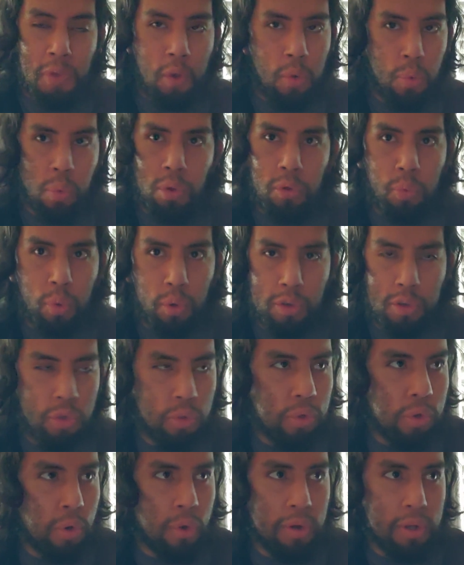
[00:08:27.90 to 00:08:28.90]
World War II
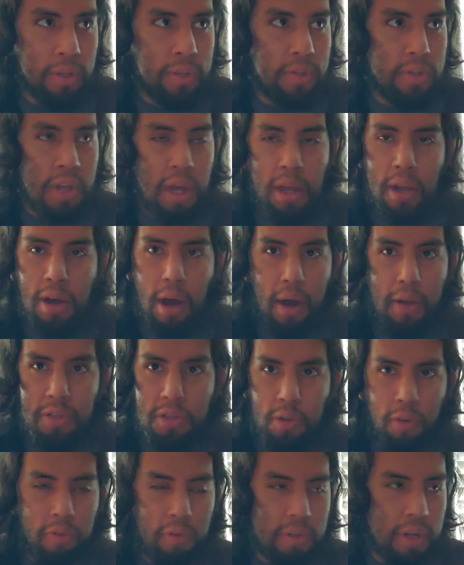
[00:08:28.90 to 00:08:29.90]
coins, uh,
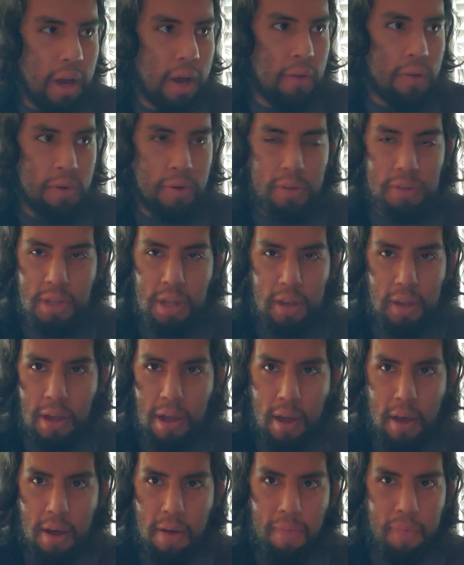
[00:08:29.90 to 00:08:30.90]
silver dollars, they
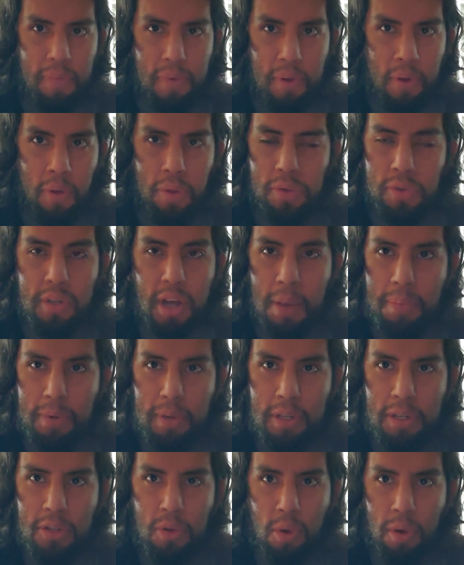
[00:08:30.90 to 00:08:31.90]
uh, all those
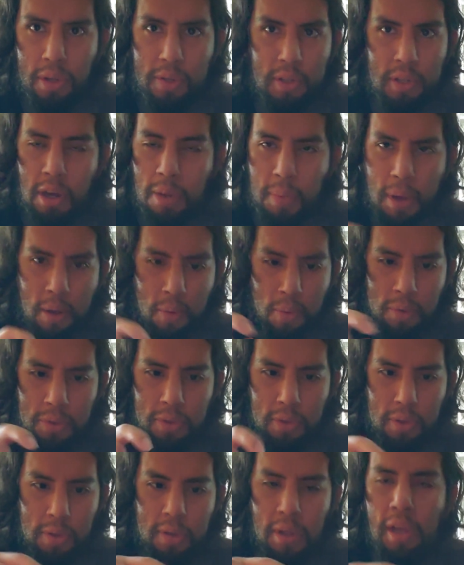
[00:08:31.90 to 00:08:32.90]
Japanese coins that come out with
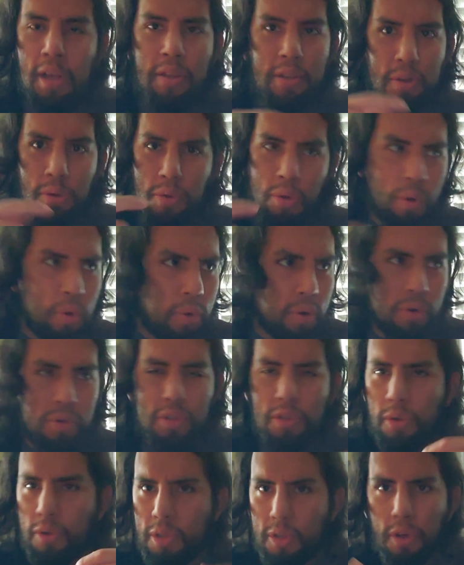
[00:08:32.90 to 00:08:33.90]
the you're the horse,
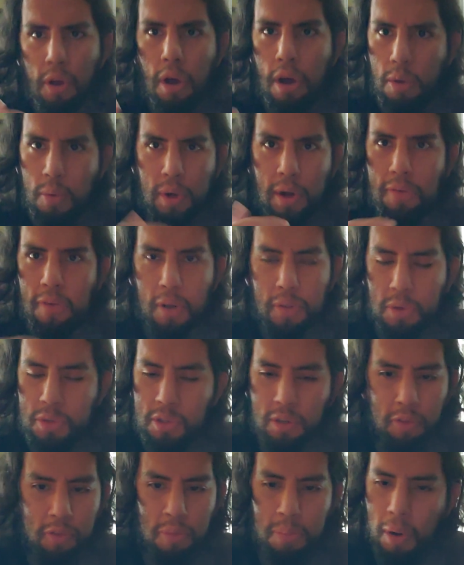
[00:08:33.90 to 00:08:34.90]
you're the dog, whatever on those
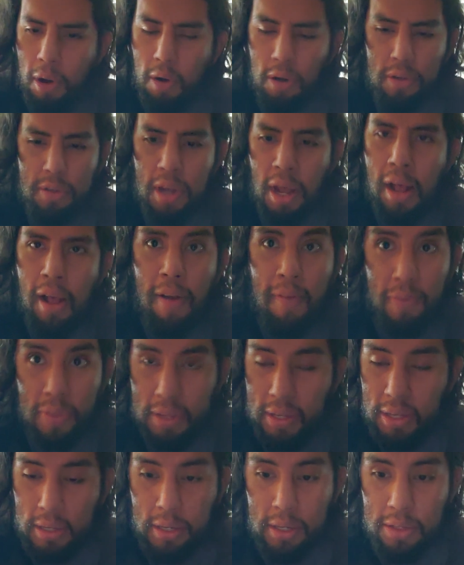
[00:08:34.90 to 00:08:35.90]
silver bars.
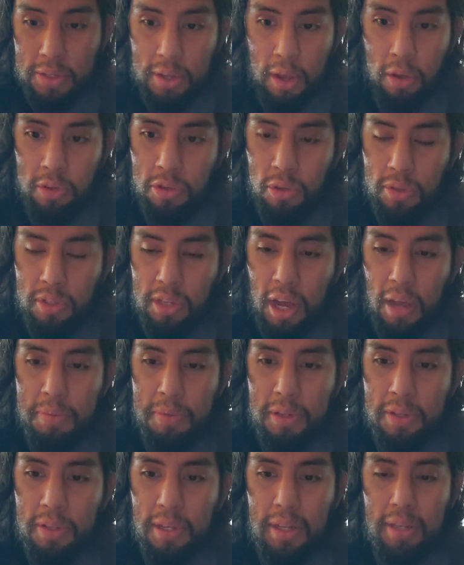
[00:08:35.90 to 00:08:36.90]
He sells those types
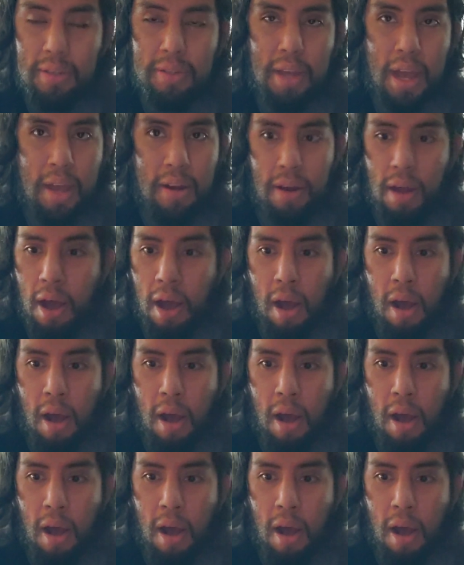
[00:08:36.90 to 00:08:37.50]
of things, and